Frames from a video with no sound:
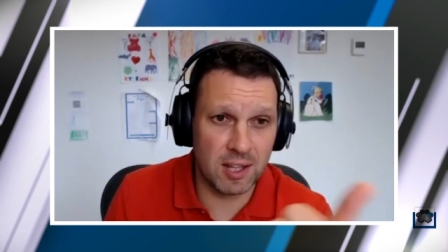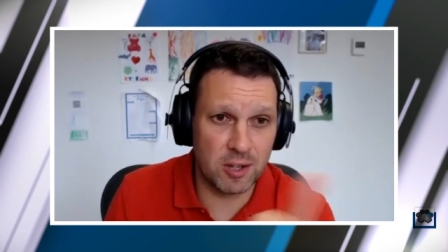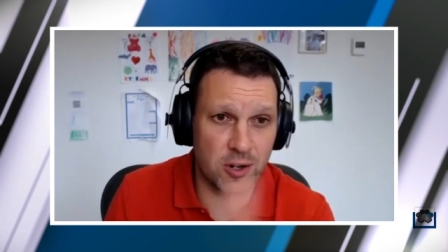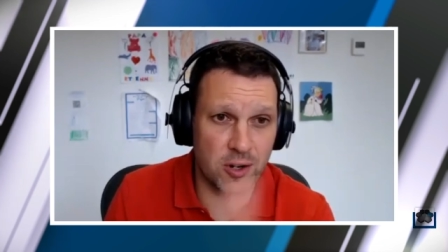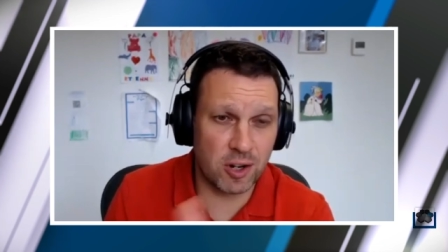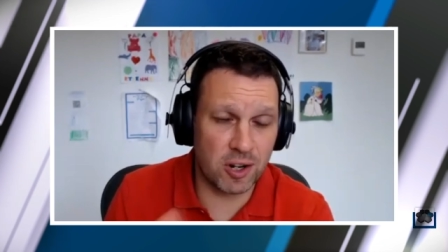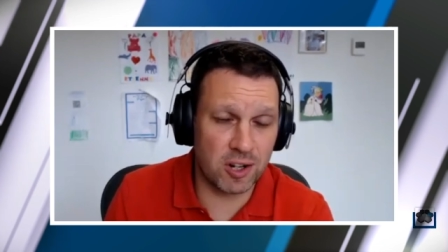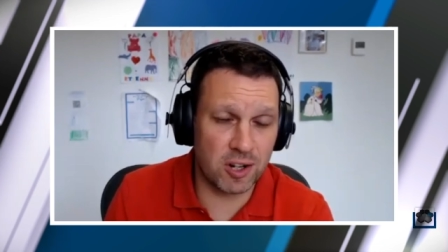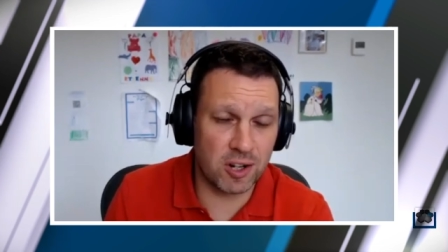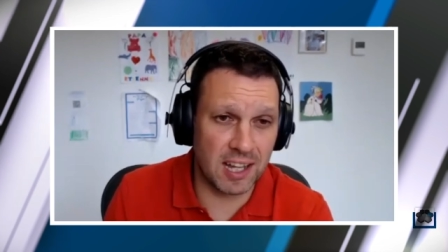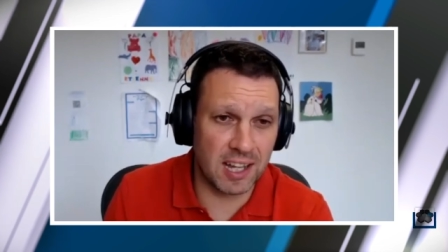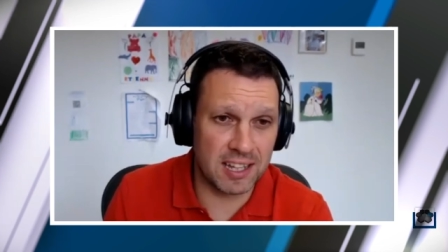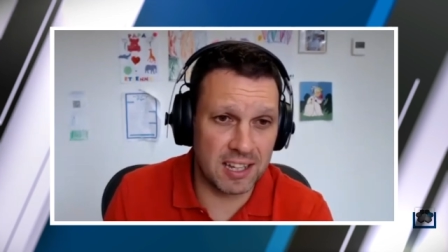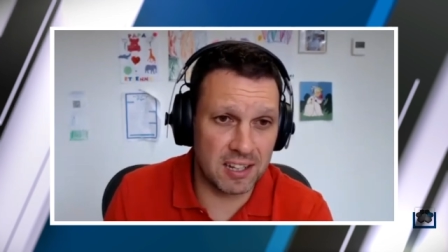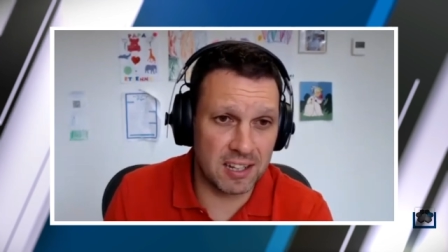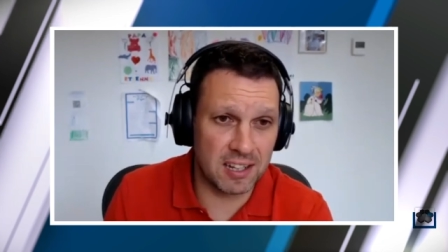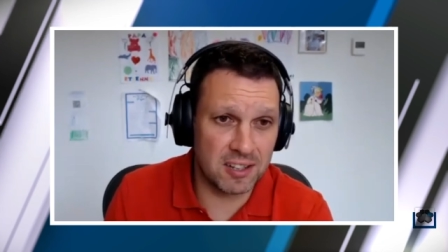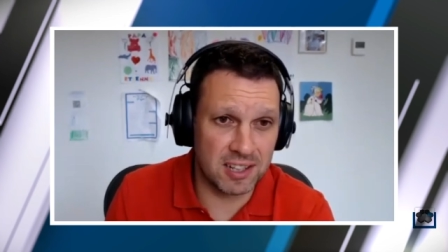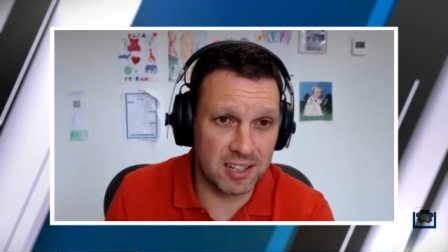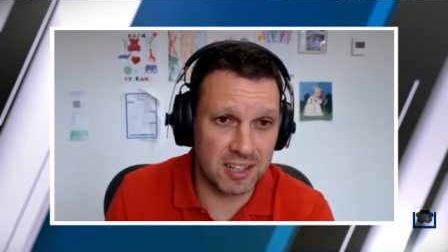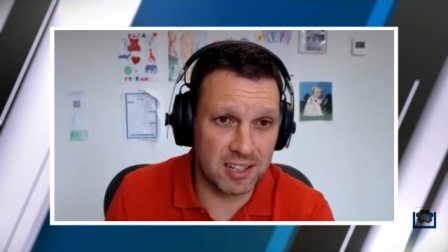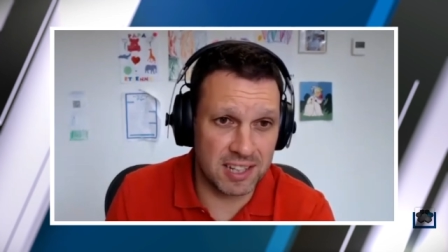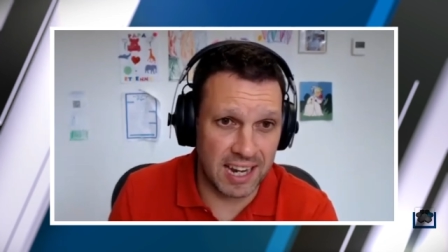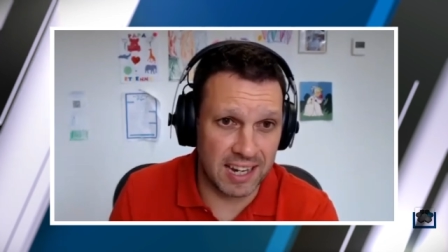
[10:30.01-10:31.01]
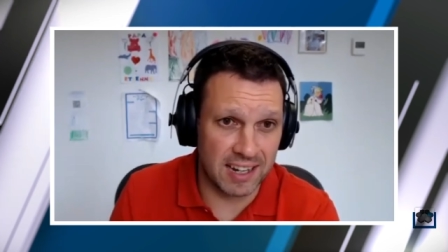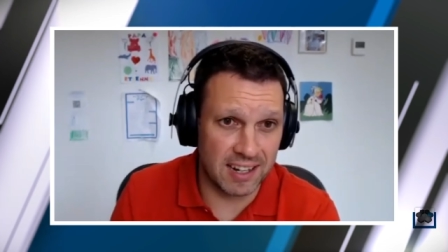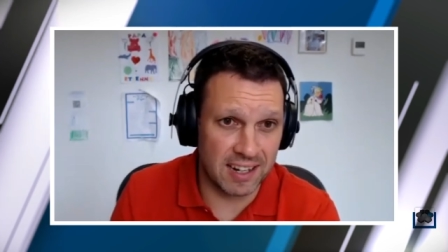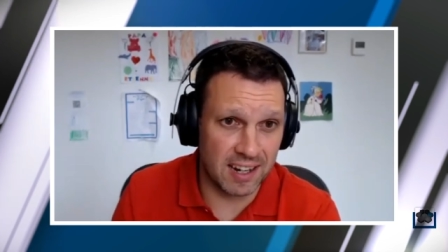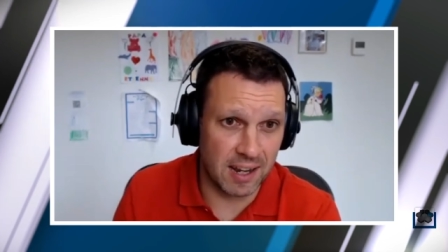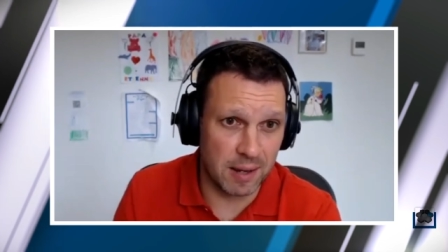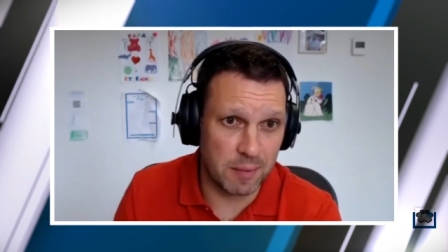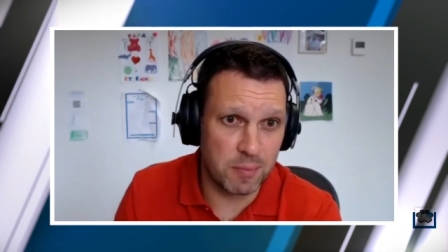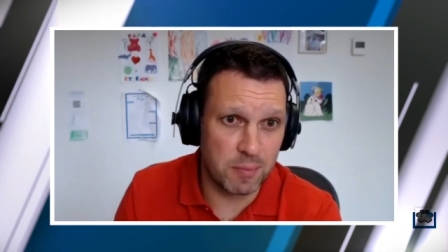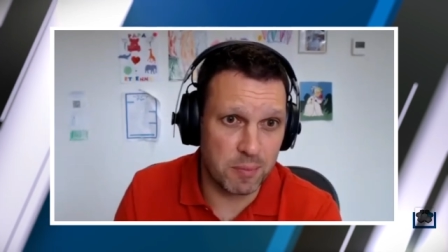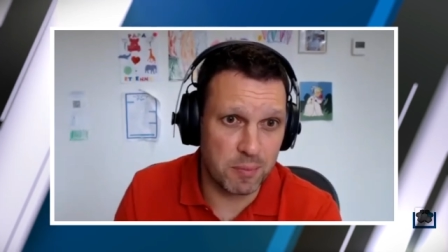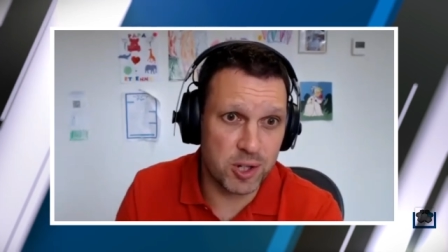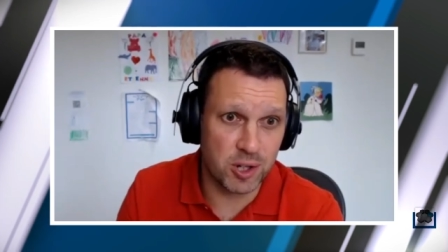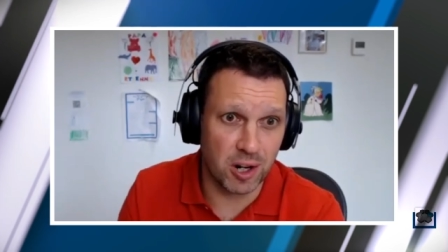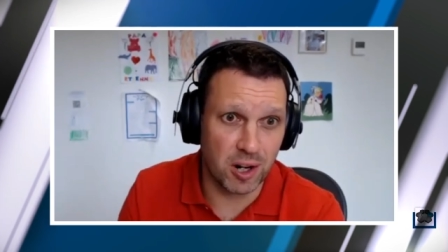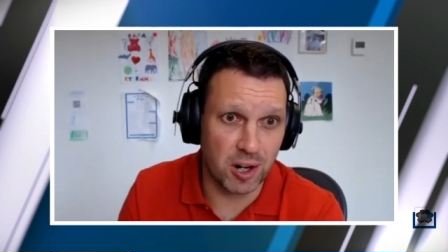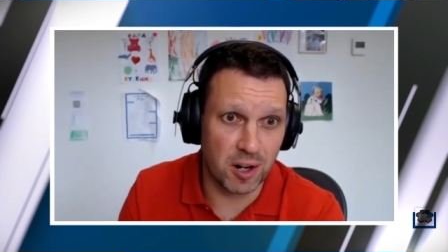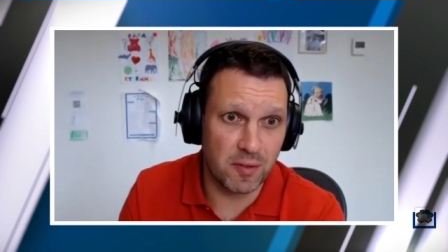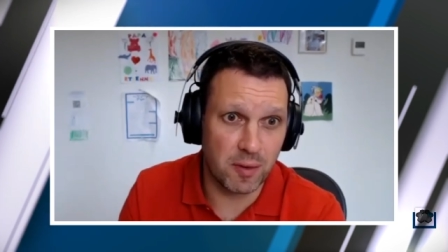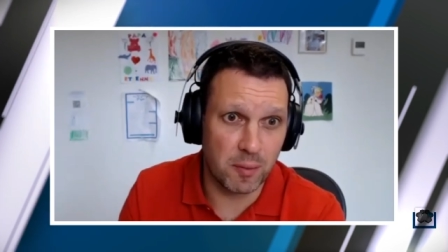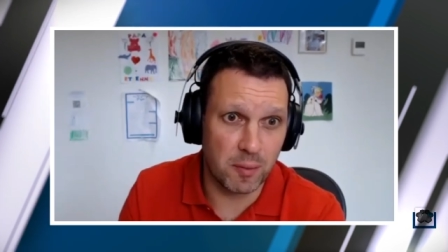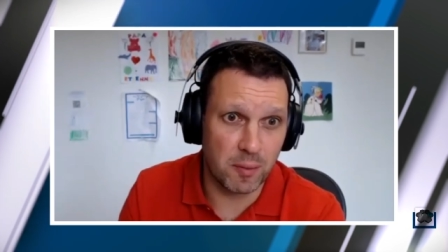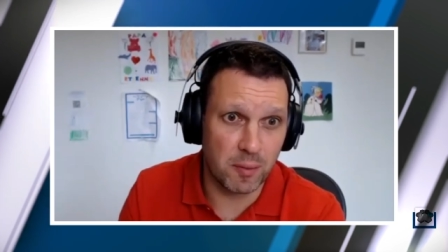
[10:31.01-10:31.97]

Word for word: than you're collecting today, and I'm sure mm.